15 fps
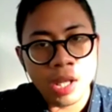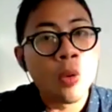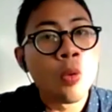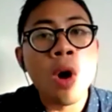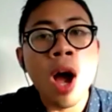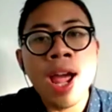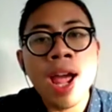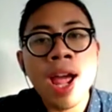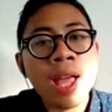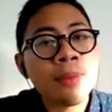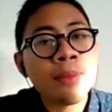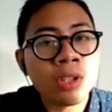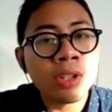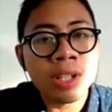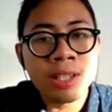Why I'm
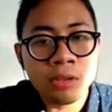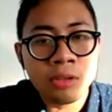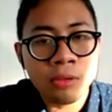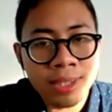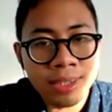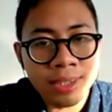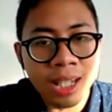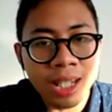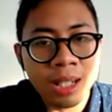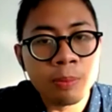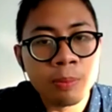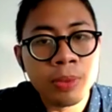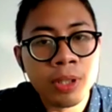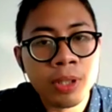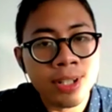so interested in
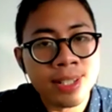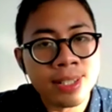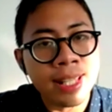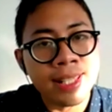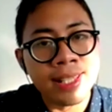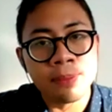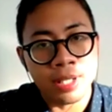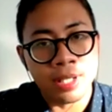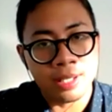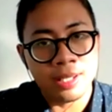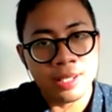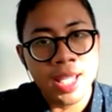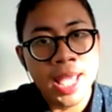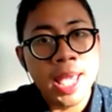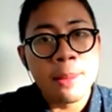peer
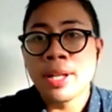assessment?